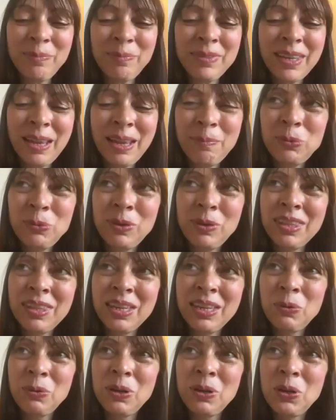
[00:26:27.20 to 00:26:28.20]
sometimes we
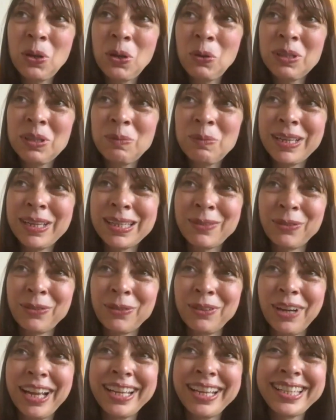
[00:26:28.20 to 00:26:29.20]
think we know what's best
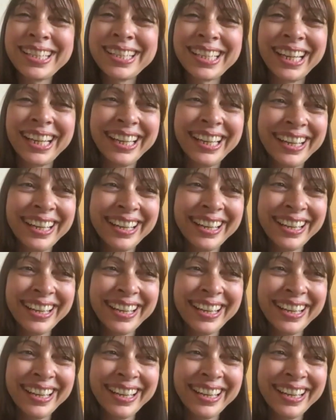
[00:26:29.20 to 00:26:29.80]
for us,